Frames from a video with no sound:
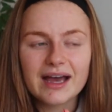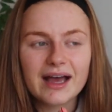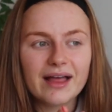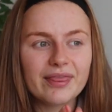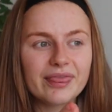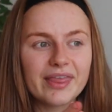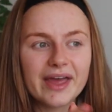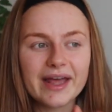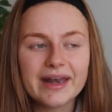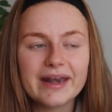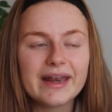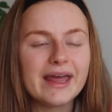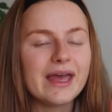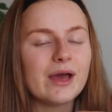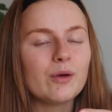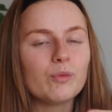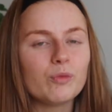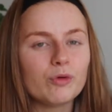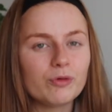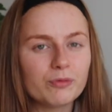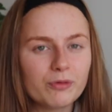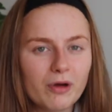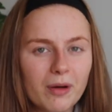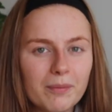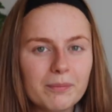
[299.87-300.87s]
and then it
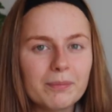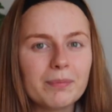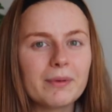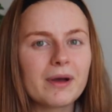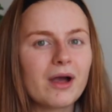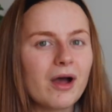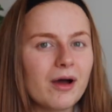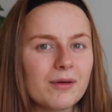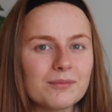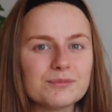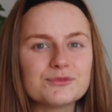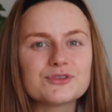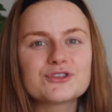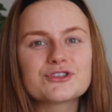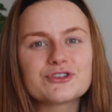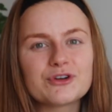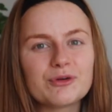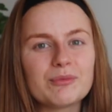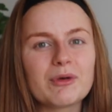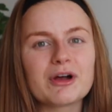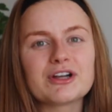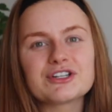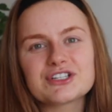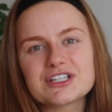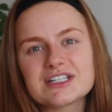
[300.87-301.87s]
will become so
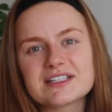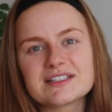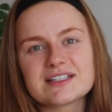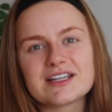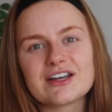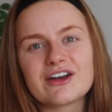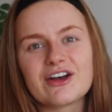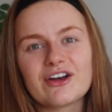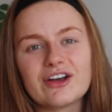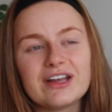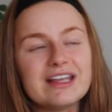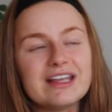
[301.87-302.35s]
much easier.